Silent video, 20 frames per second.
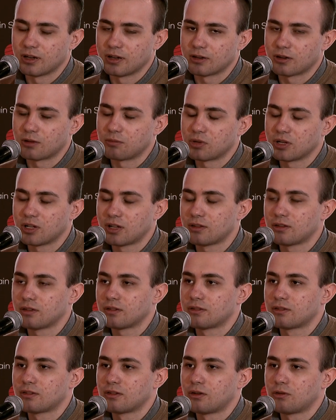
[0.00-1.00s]
component,
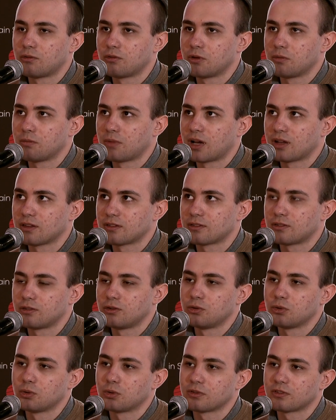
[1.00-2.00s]
so we must
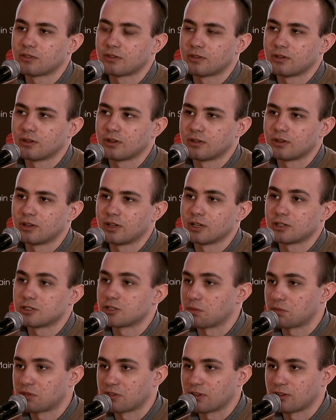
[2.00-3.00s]
use the
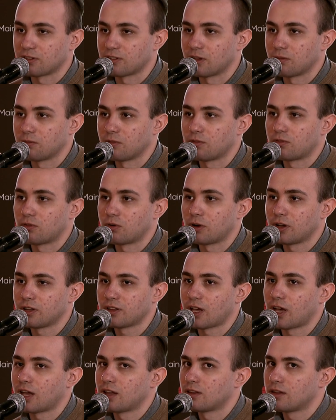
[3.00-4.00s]
job system for
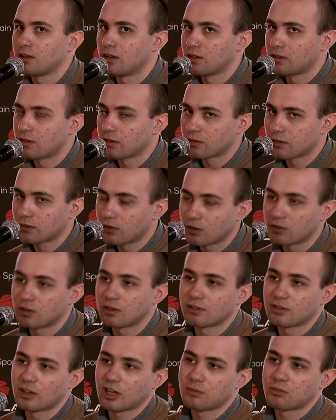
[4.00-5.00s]
it, and it is
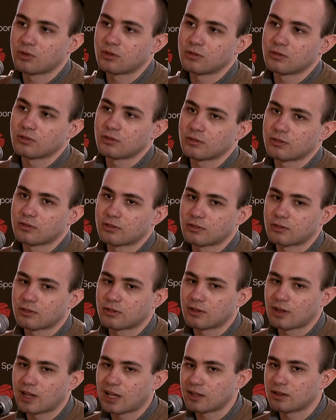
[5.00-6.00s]
noticeable
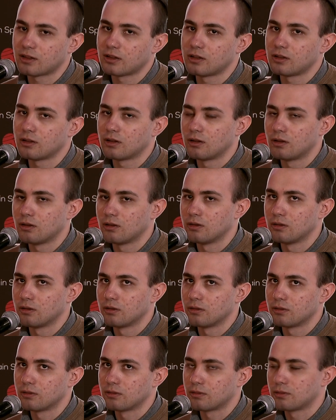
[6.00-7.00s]
slightly
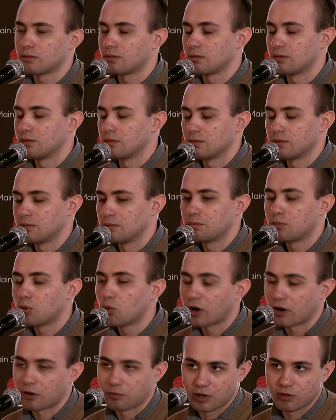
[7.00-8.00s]

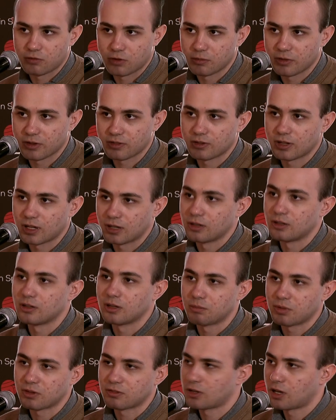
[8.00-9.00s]
poorer performance than in
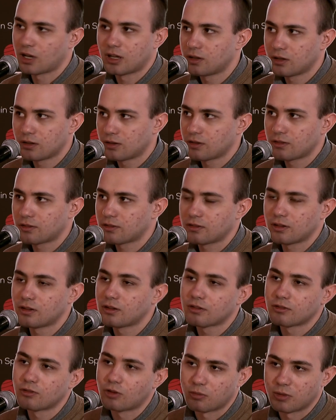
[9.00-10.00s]
the PC, and it
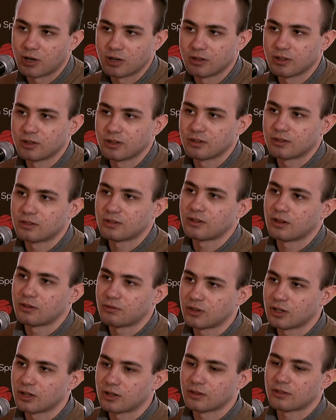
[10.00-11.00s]
is normal. I
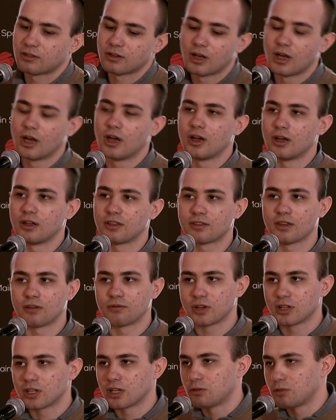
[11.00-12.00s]
think it's
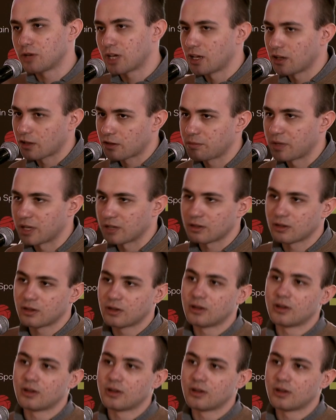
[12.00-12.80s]
something that we can expect.